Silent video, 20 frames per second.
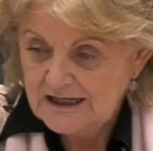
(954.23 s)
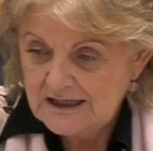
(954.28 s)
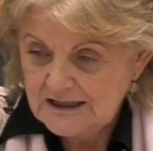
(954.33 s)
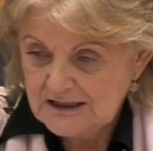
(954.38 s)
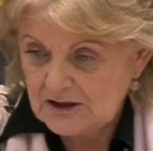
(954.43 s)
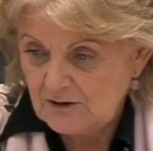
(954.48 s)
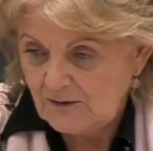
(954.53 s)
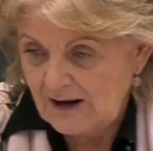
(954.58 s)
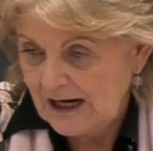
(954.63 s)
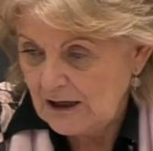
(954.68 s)

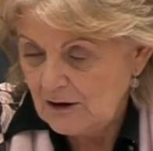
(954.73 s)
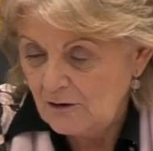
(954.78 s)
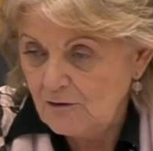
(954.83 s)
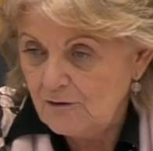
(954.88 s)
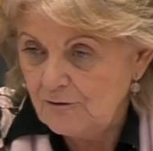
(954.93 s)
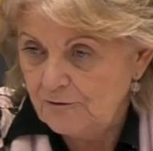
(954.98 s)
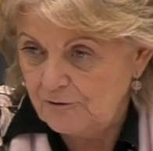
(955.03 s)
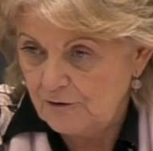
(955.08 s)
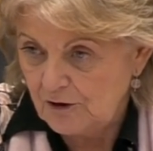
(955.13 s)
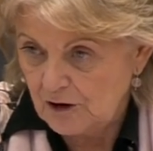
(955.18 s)
So I
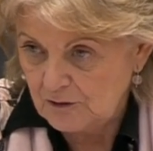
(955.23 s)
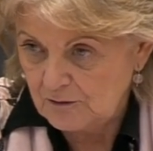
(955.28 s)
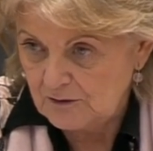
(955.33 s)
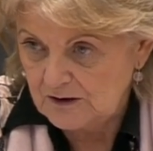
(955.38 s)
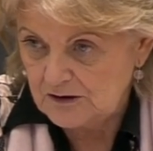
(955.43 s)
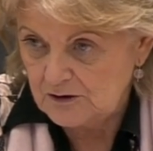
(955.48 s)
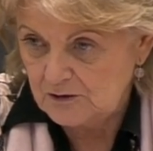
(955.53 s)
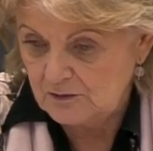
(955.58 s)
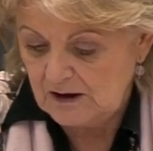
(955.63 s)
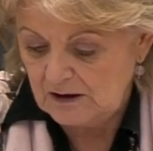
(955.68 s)
look
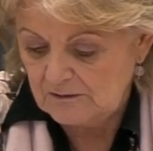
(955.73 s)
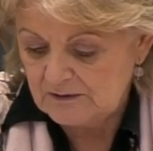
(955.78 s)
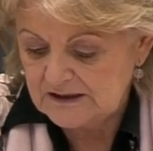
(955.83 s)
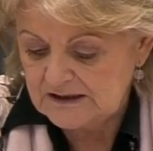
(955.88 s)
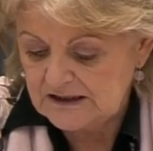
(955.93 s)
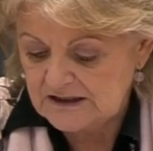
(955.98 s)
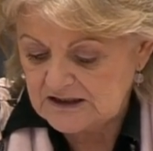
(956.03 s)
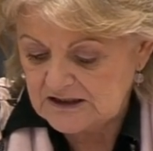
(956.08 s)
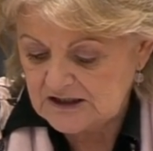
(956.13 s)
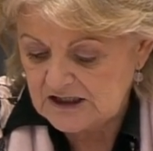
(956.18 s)
forward to our
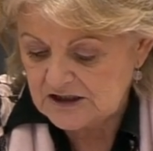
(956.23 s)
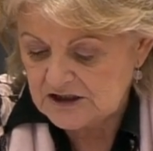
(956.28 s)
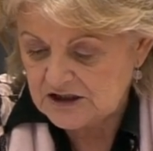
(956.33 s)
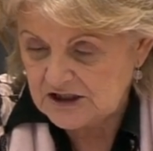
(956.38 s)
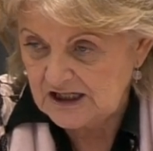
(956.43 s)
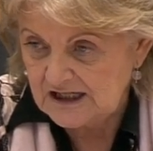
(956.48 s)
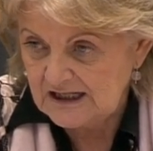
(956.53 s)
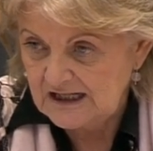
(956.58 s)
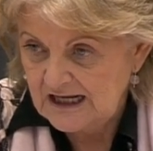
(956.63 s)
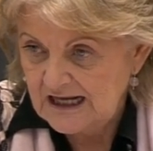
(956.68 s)

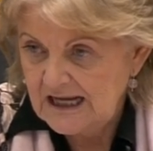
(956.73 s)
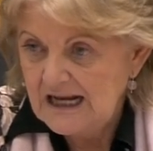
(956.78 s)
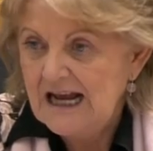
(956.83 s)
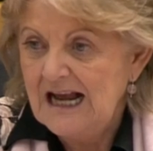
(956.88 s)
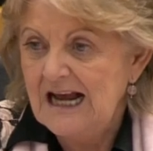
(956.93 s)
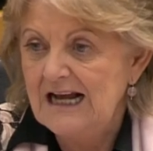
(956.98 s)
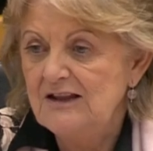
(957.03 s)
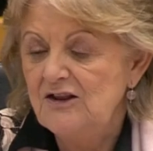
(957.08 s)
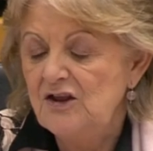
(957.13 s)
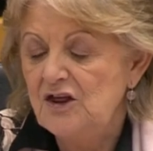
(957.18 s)
discussion
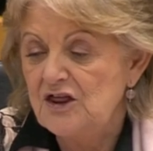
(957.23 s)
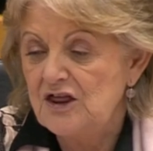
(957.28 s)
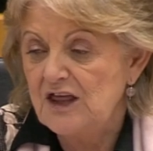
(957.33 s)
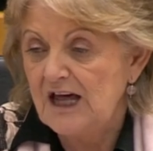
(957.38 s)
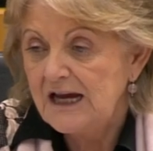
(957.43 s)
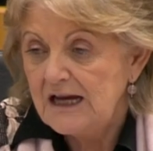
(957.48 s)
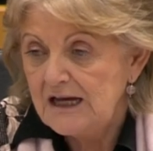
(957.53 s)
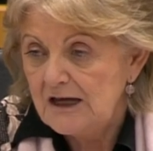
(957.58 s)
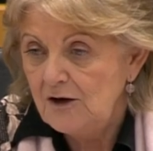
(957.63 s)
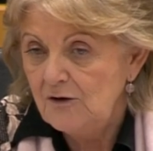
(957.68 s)
and
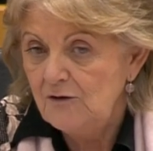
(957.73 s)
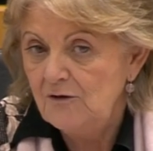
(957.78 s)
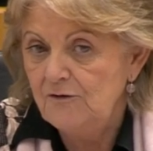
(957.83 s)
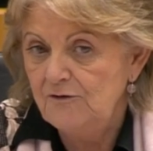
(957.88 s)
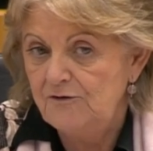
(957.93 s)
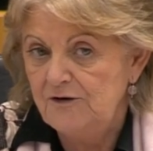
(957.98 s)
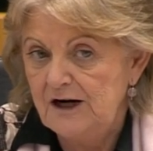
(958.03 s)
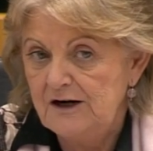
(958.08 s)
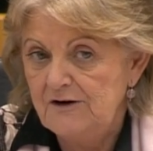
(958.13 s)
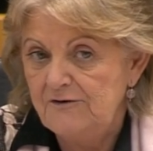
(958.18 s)
thank you
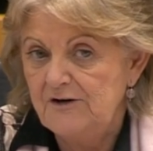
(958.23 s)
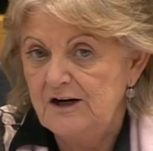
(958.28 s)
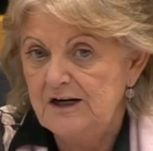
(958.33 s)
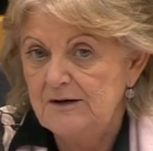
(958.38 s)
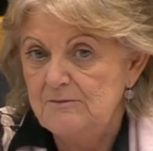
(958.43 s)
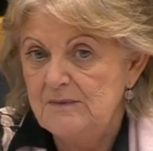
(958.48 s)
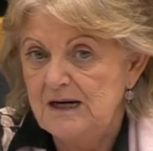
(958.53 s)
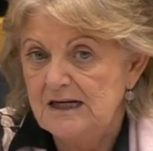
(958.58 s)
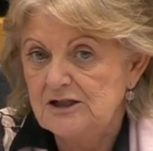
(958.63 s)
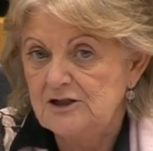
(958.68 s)
very, very
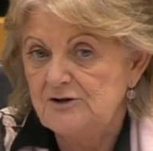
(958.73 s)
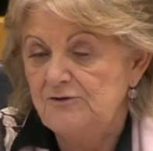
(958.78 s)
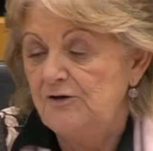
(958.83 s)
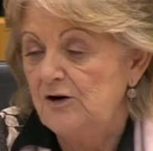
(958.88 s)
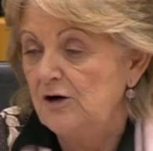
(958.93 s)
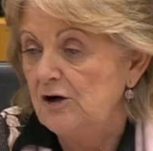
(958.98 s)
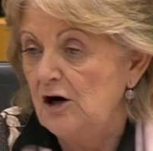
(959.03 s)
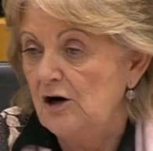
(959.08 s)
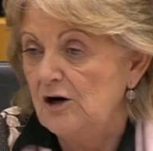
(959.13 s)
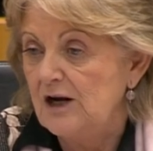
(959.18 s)
much
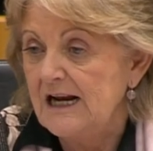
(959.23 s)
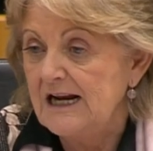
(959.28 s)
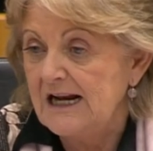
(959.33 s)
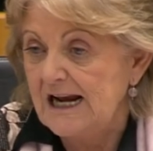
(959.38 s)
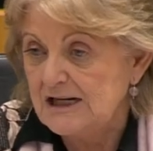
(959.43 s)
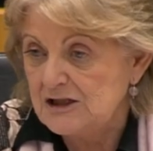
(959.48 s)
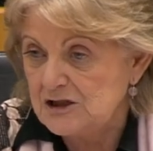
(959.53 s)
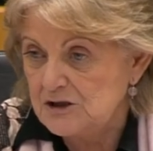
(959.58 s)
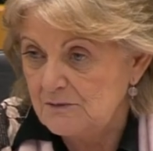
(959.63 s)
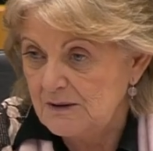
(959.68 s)
for your
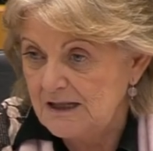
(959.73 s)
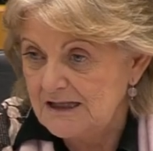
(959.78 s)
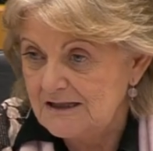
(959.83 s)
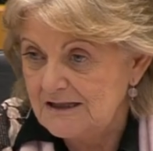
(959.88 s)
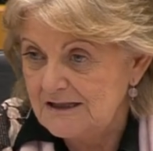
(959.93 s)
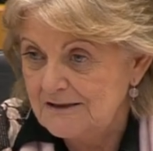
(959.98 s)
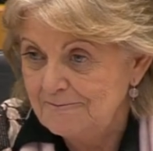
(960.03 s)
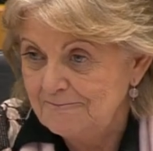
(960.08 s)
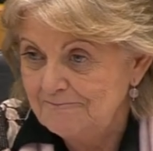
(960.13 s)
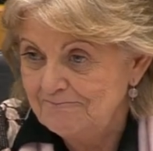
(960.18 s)

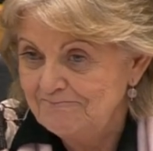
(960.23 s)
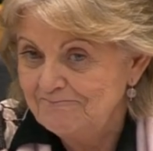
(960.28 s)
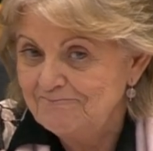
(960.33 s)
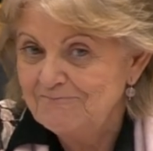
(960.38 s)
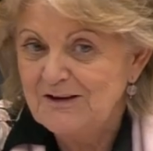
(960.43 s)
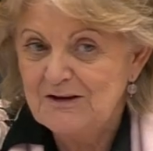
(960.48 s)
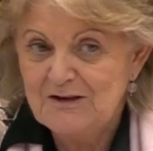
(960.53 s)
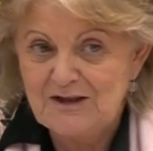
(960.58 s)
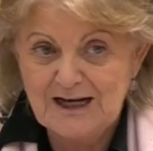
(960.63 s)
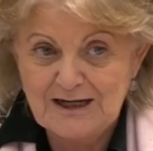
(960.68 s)
engagement.
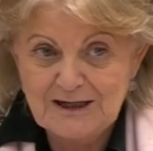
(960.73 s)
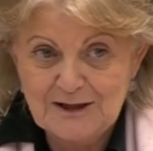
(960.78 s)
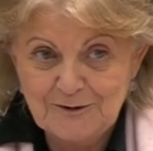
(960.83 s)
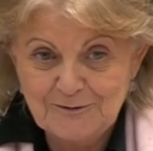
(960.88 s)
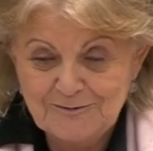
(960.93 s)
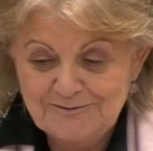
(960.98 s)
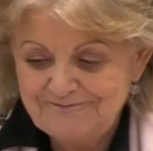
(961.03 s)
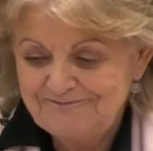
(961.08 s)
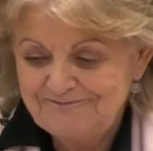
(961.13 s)
Thank you.